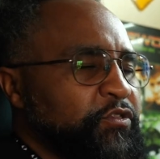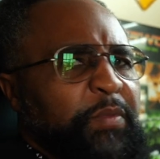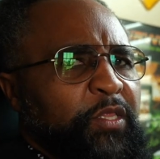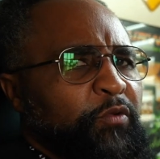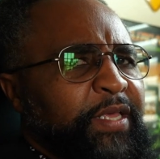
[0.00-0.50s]
to
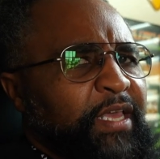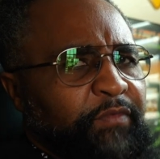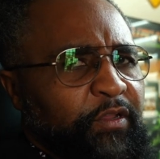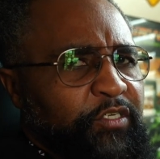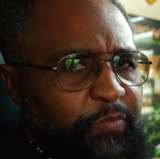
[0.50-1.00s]
be a little bit
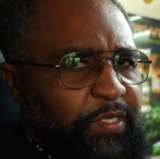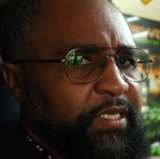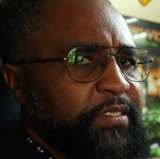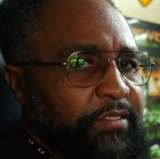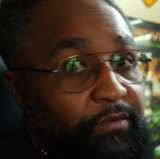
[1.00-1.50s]
heavier just
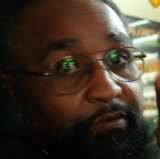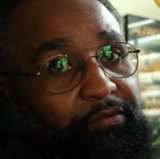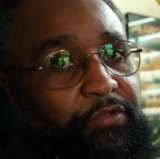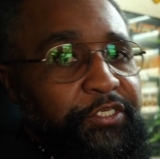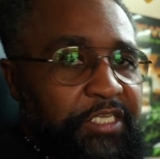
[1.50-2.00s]
because, in
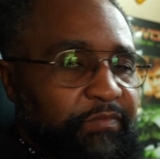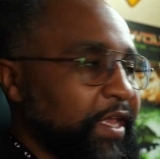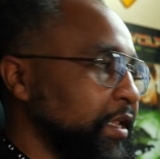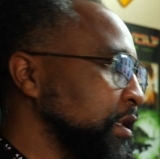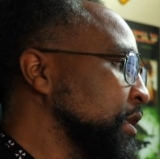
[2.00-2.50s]
order to achieve
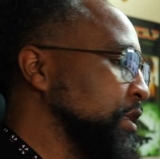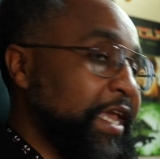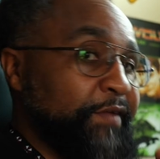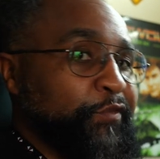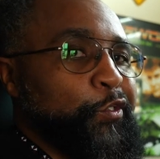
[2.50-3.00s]
that, you
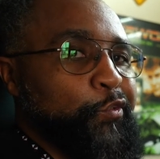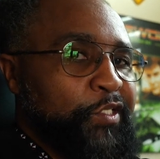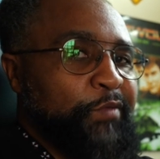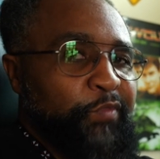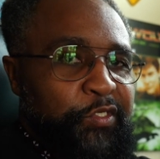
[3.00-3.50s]
have to do
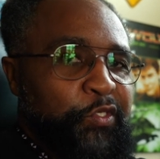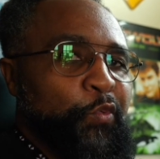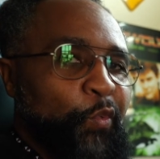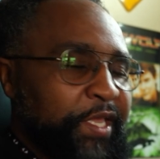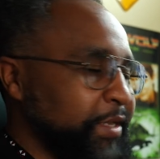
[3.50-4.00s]
something to the
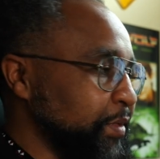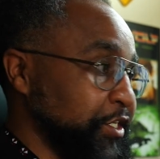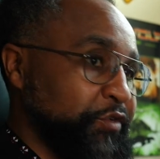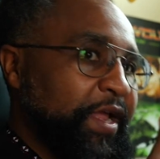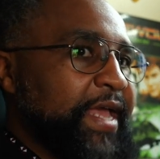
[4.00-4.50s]
weight
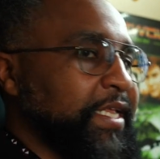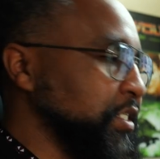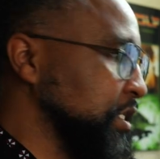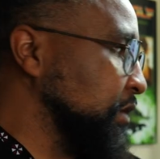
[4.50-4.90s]
because you're adding stuff.